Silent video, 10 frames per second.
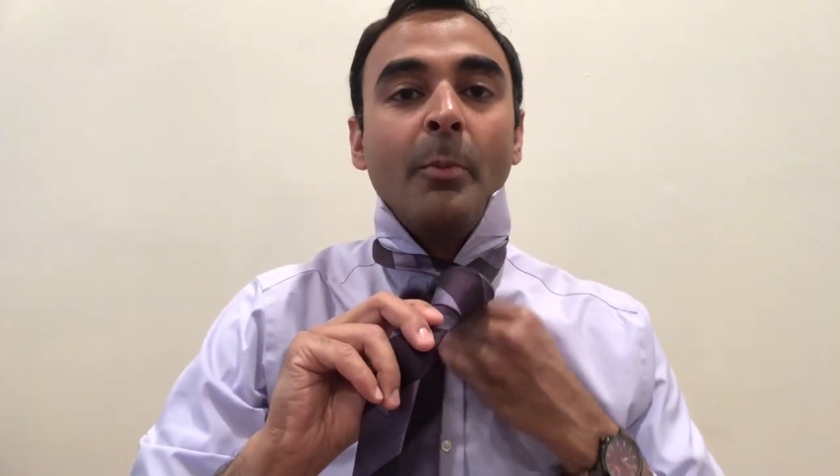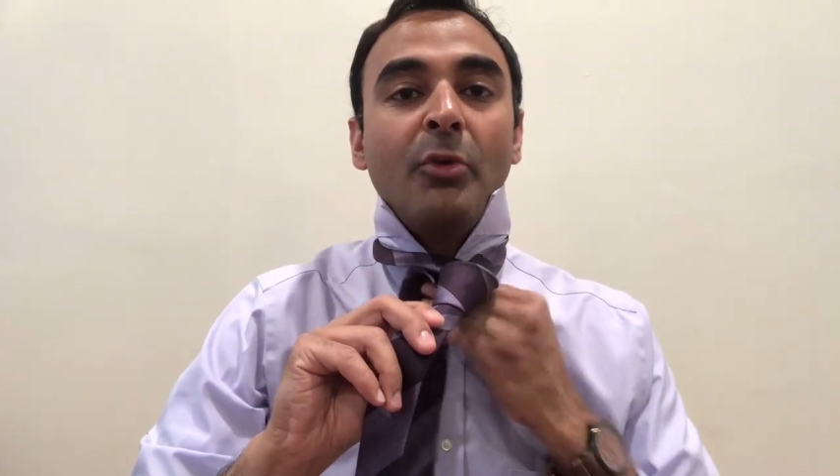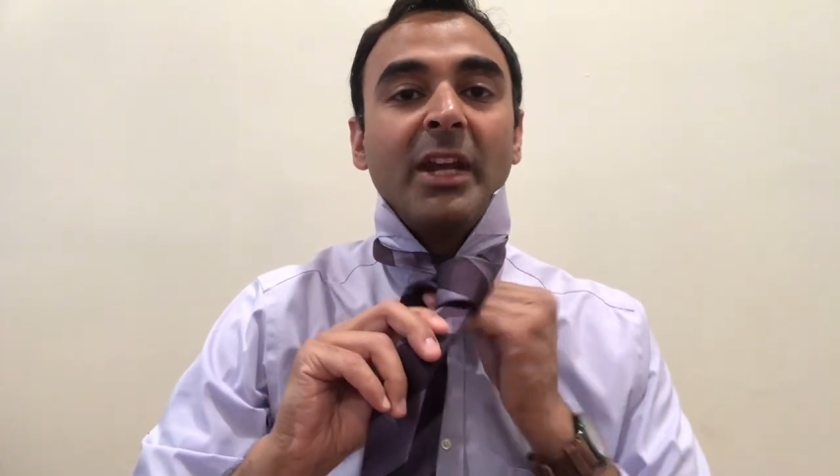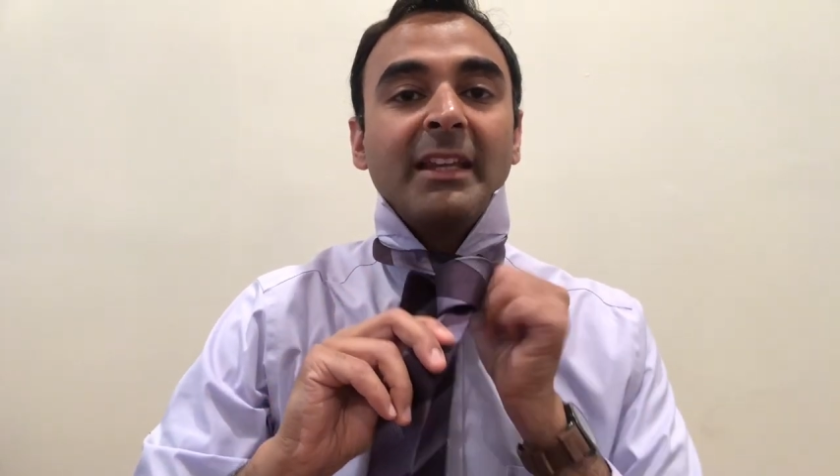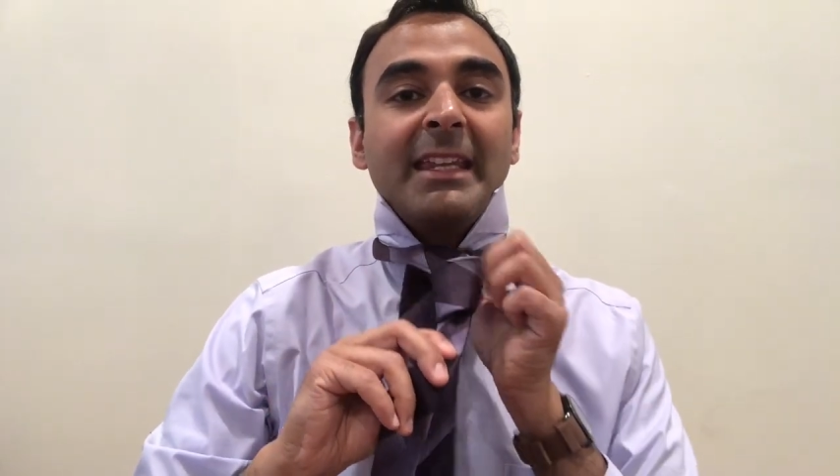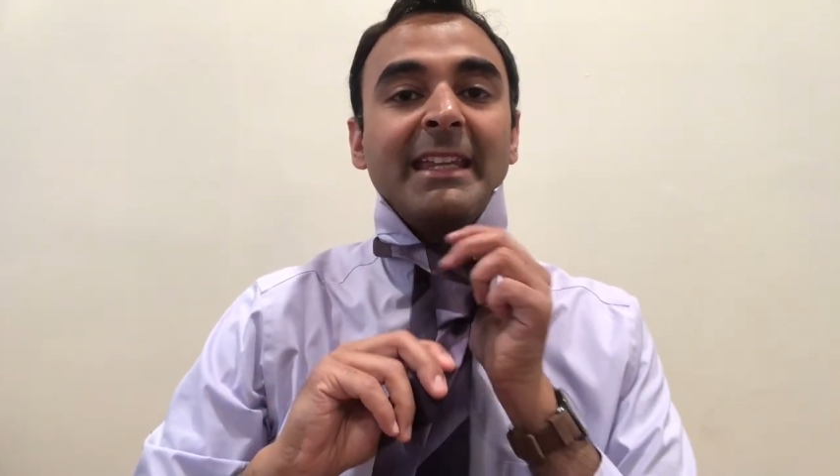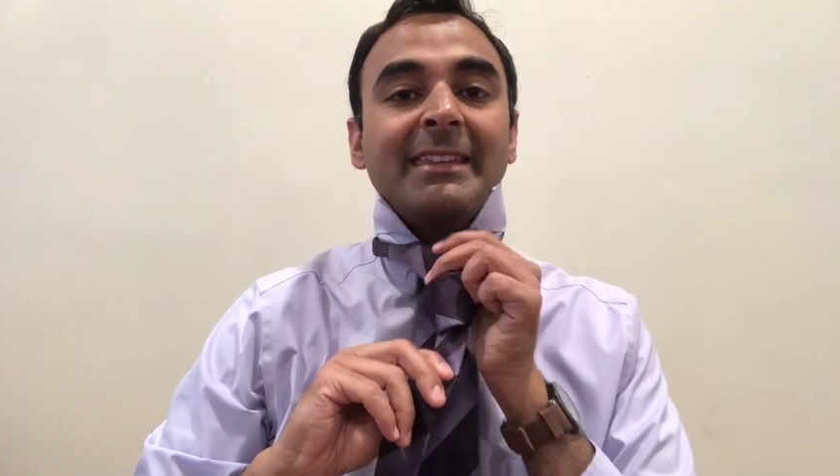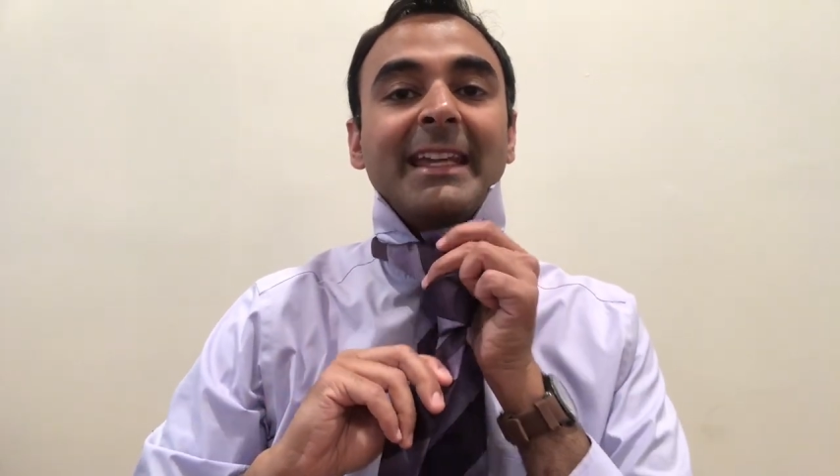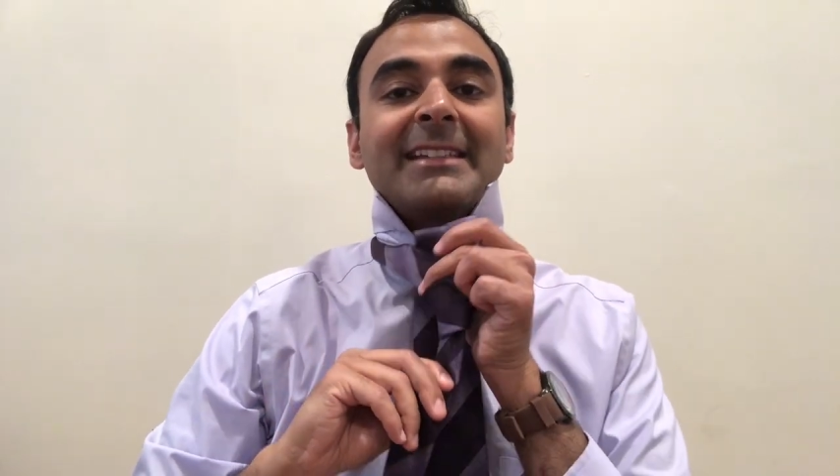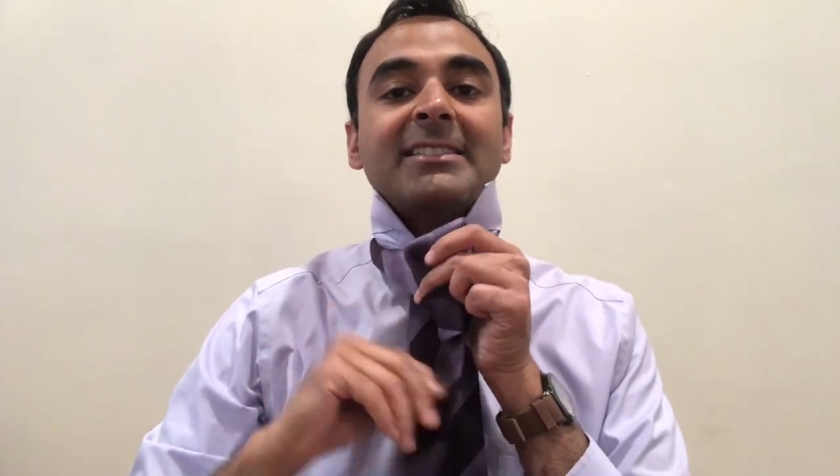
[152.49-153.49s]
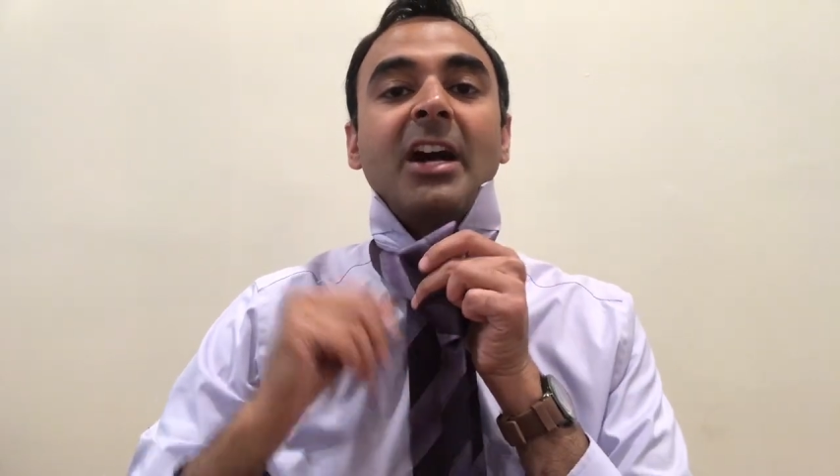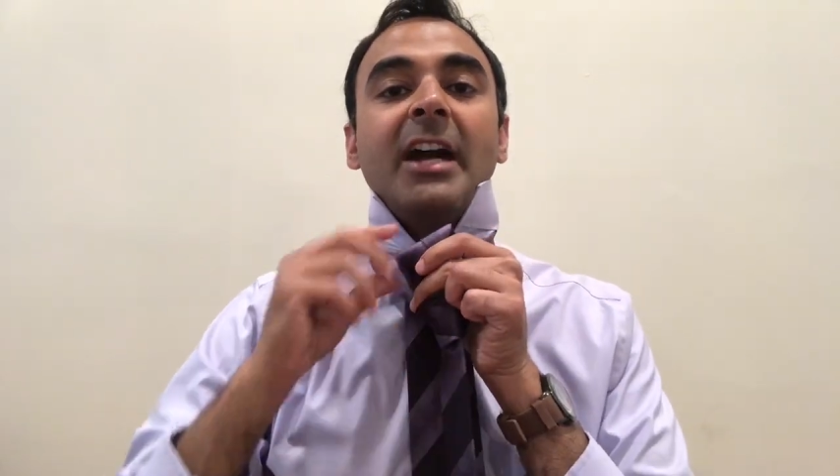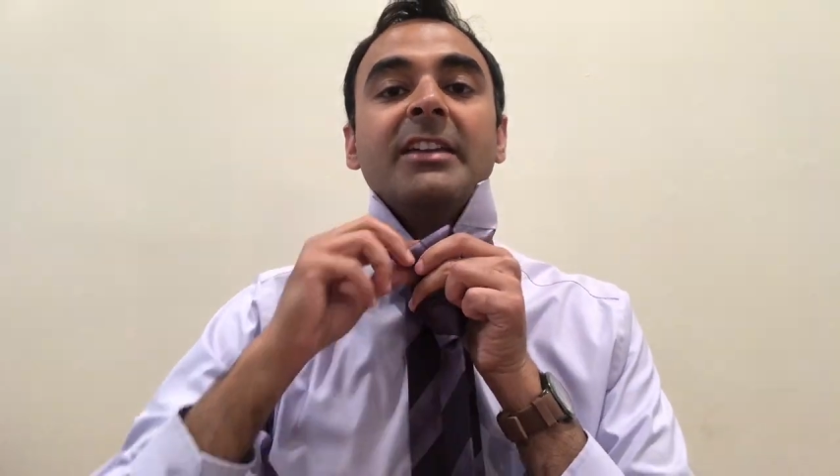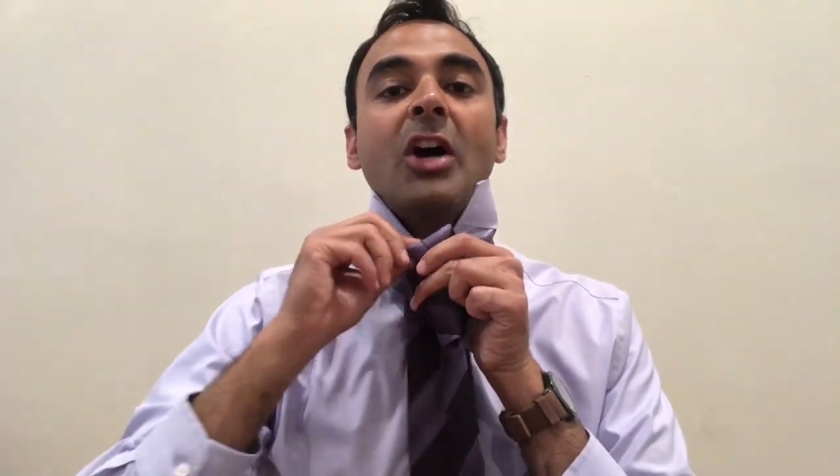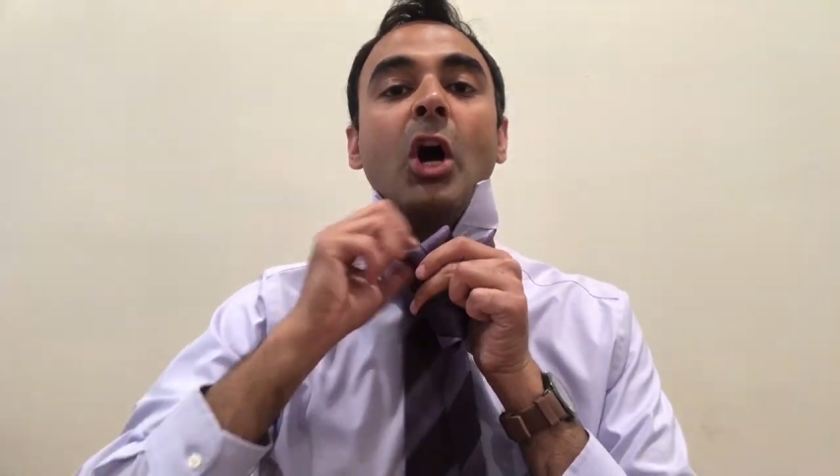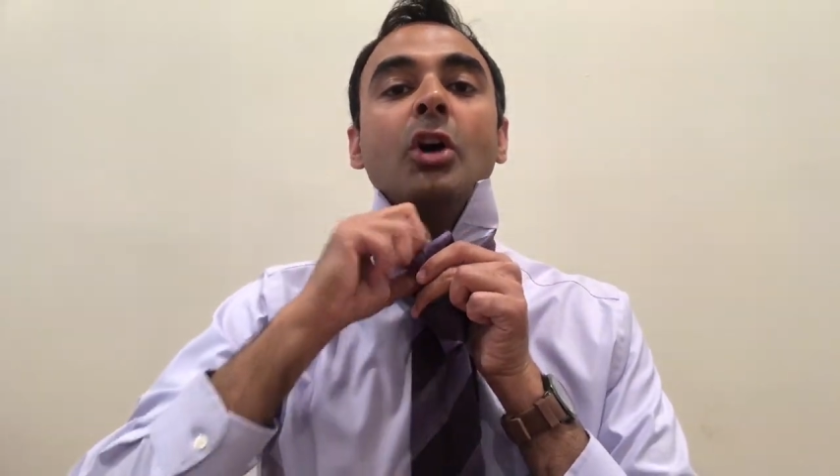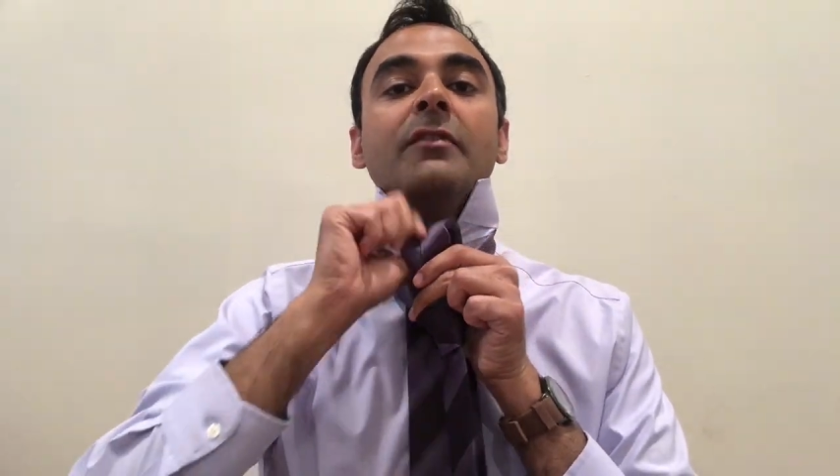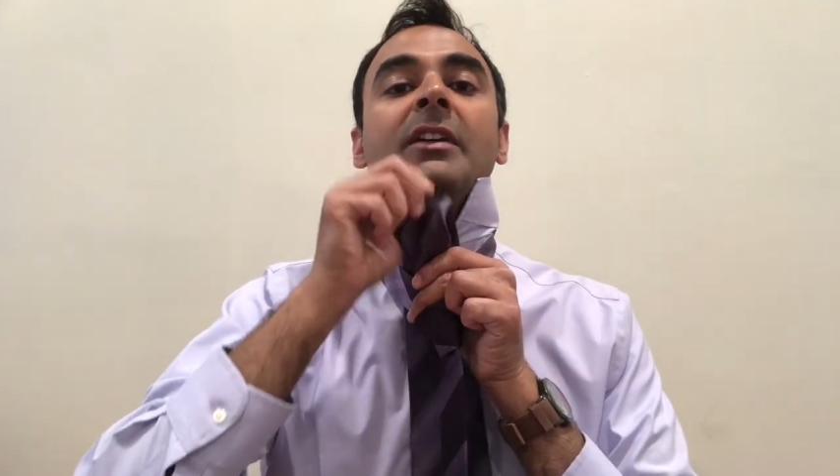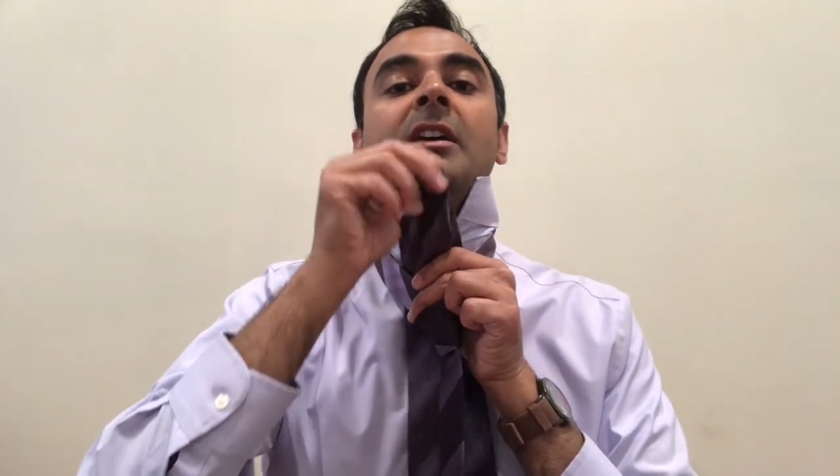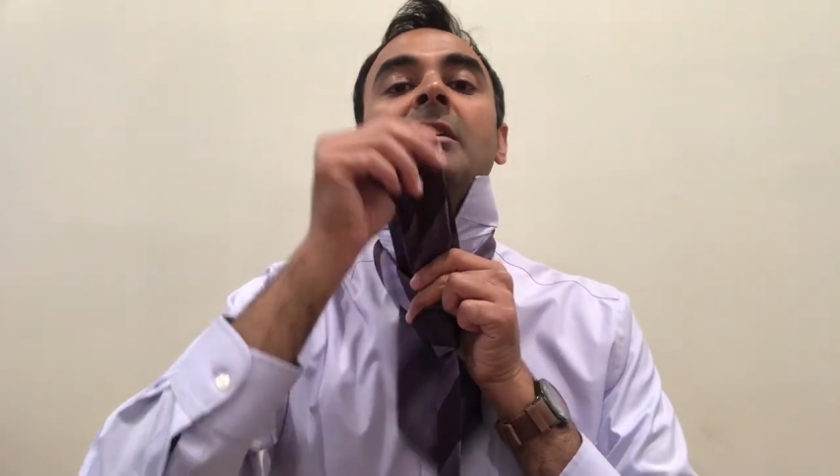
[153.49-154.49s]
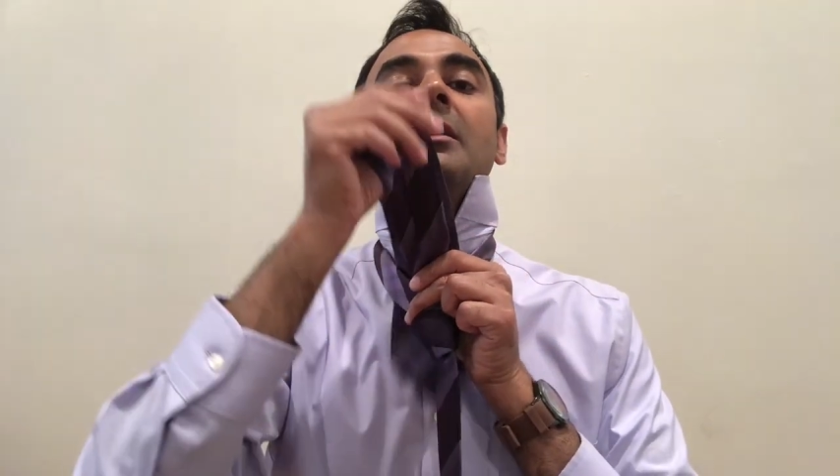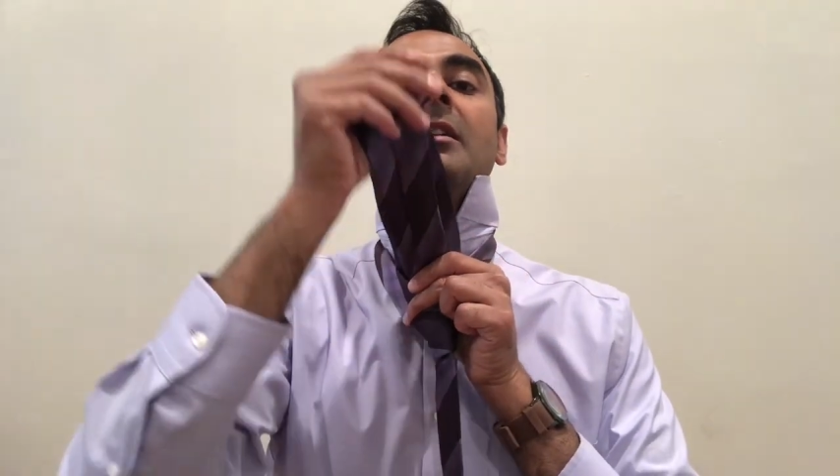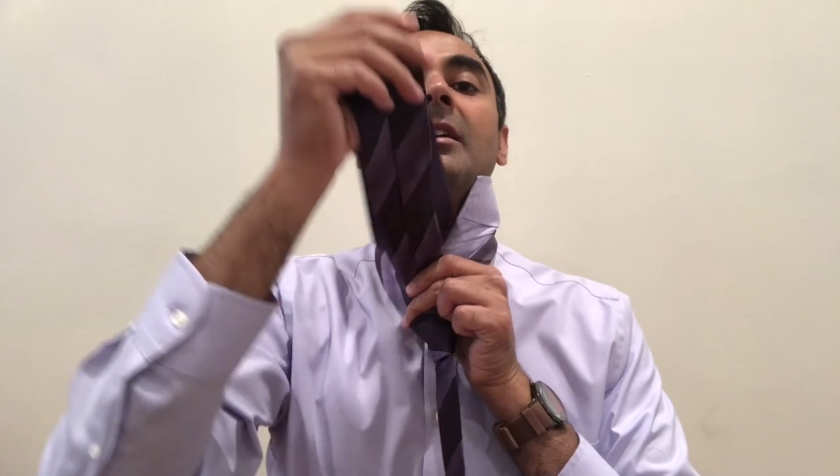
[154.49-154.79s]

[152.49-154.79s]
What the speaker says: bring the thick side over,